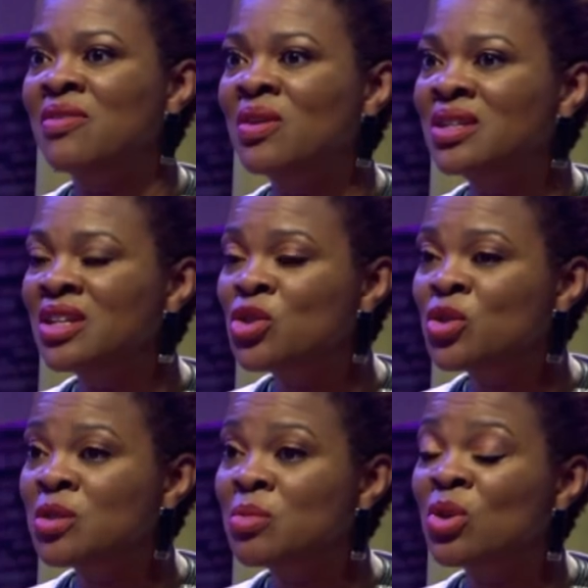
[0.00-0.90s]
Yes, I found
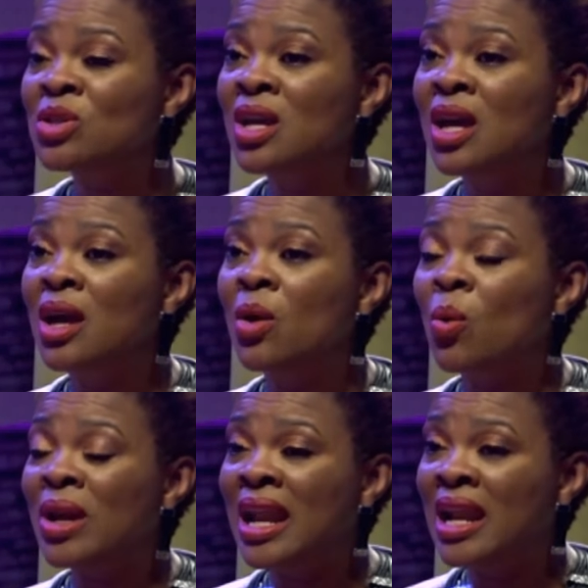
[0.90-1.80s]
it interesting because
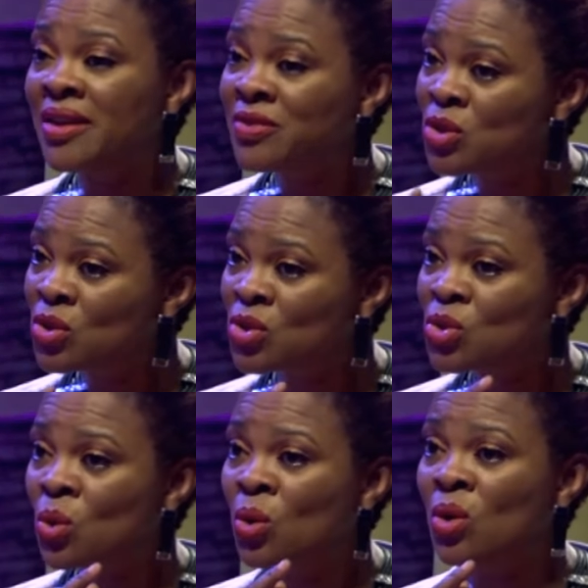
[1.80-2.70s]
when I left
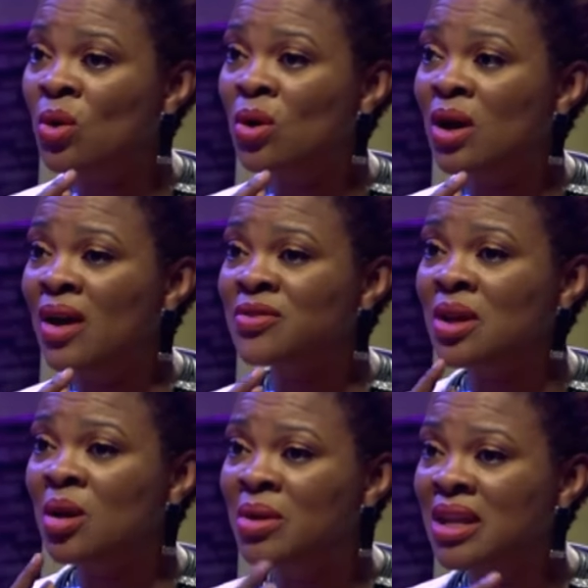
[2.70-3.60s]
your store
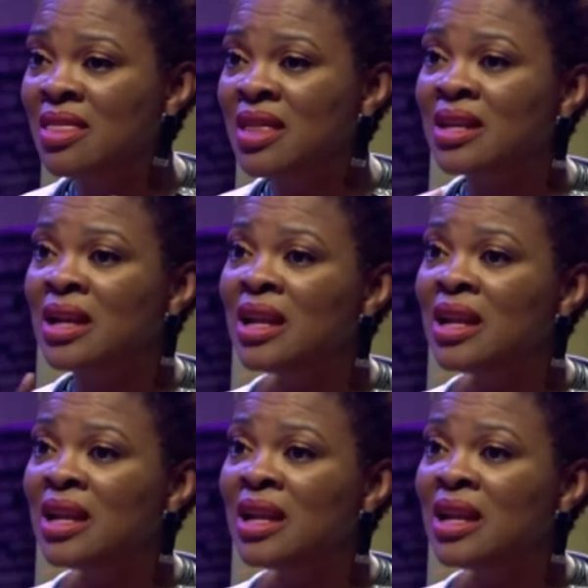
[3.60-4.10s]
after coming